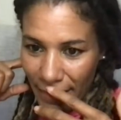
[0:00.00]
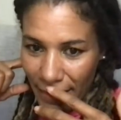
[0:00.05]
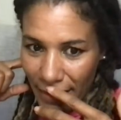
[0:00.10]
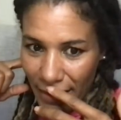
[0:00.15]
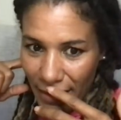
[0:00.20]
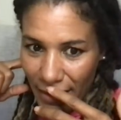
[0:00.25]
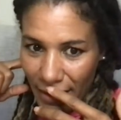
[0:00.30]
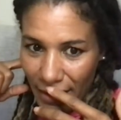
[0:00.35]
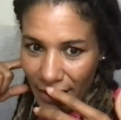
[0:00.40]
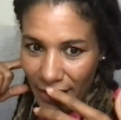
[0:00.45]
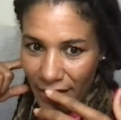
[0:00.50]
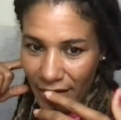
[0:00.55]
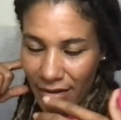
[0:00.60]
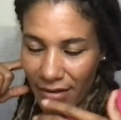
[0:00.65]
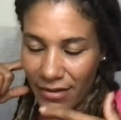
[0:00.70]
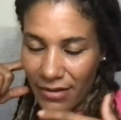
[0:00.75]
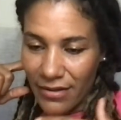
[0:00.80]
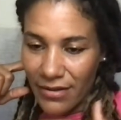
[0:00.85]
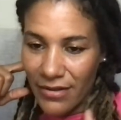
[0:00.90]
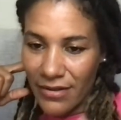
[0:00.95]

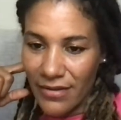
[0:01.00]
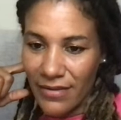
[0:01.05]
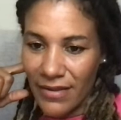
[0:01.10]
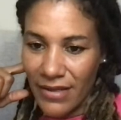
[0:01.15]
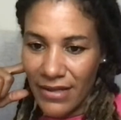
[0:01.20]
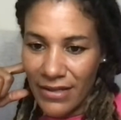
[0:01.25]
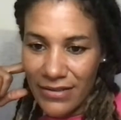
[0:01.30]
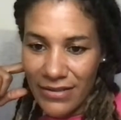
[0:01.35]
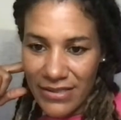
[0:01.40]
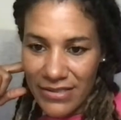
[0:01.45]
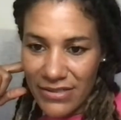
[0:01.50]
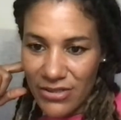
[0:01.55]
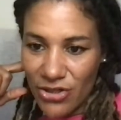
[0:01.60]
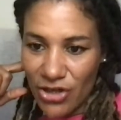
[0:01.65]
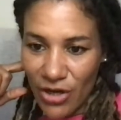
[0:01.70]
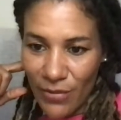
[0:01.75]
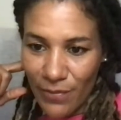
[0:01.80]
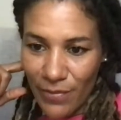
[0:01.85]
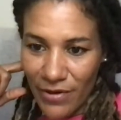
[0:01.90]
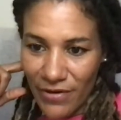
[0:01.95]
Yeah, there's a
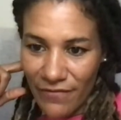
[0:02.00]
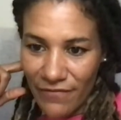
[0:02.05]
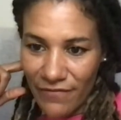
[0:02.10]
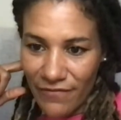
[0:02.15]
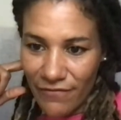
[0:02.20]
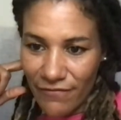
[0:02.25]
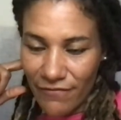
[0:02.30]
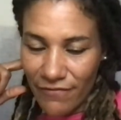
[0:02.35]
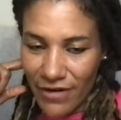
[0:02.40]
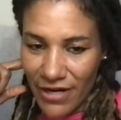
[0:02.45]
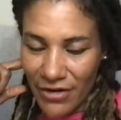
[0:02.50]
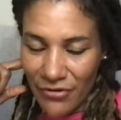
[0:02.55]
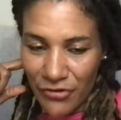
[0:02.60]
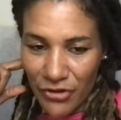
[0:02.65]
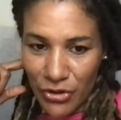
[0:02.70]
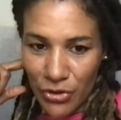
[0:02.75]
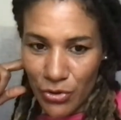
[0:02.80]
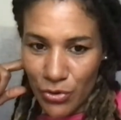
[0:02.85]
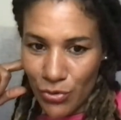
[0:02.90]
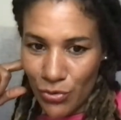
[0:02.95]
couple of
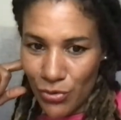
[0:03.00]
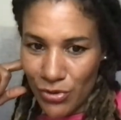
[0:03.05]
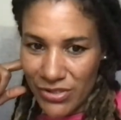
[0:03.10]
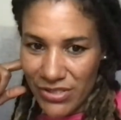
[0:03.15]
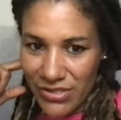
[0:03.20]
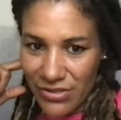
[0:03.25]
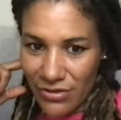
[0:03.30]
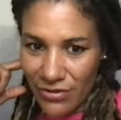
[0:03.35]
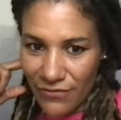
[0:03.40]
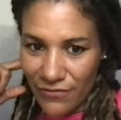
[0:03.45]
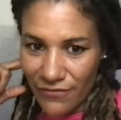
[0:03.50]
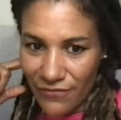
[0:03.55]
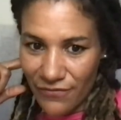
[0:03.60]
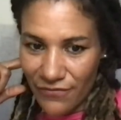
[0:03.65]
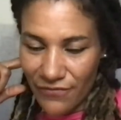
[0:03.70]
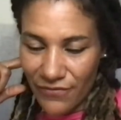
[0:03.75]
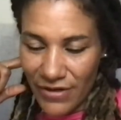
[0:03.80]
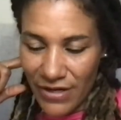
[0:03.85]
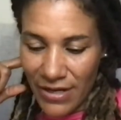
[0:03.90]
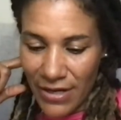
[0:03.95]
very cool stuff,
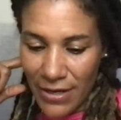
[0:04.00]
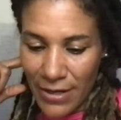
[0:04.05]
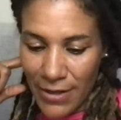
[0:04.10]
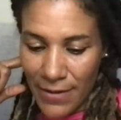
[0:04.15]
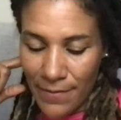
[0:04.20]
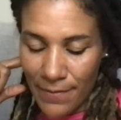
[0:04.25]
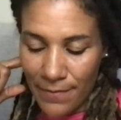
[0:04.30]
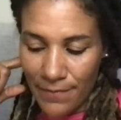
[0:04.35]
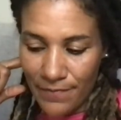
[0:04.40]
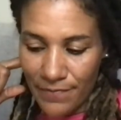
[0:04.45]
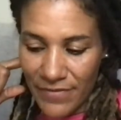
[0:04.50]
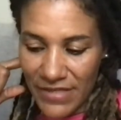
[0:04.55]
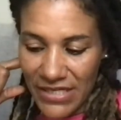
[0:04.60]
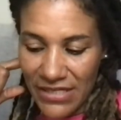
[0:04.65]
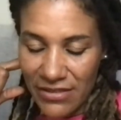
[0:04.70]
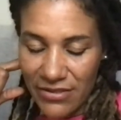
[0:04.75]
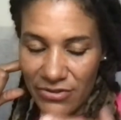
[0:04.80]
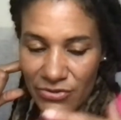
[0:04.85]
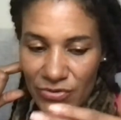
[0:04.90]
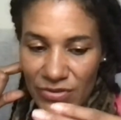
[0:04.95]
um,
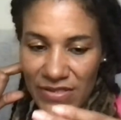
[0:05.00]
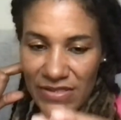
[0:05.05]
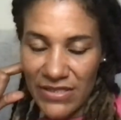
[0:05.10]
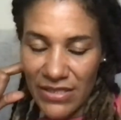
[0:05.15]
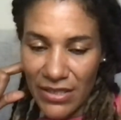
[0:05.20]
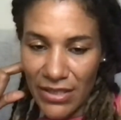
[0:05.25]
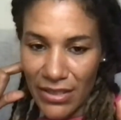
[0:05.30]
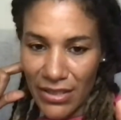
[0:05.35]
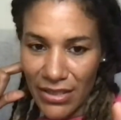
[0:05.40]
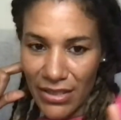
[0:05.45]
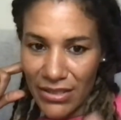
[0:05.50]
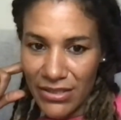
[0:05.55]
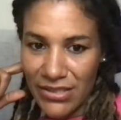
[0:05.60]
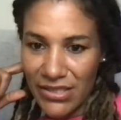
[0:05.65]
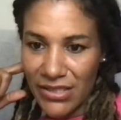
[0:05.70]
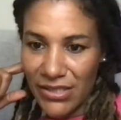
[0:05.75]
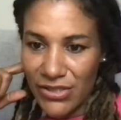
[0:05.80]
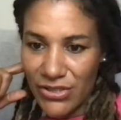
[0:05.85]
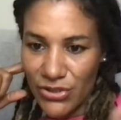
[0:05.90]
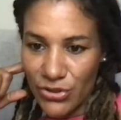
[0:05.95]
things to see,
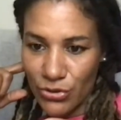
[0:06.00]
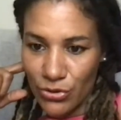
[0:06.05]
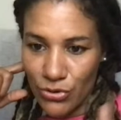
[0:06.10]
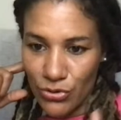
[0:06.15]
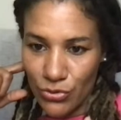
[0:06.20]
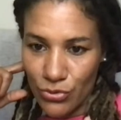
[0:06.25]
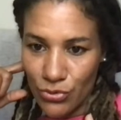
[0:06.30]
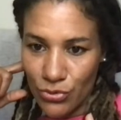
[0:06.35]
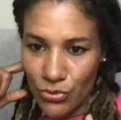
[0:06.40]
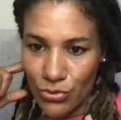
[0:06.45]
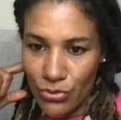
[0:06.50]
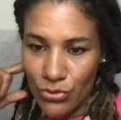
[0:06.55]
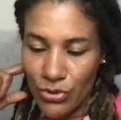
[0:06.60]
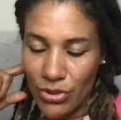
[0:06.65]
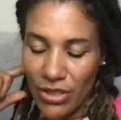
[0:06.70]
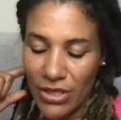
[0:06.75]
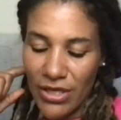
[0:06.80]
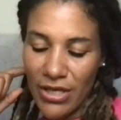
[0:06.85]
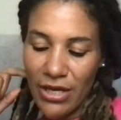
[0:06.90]
things to do.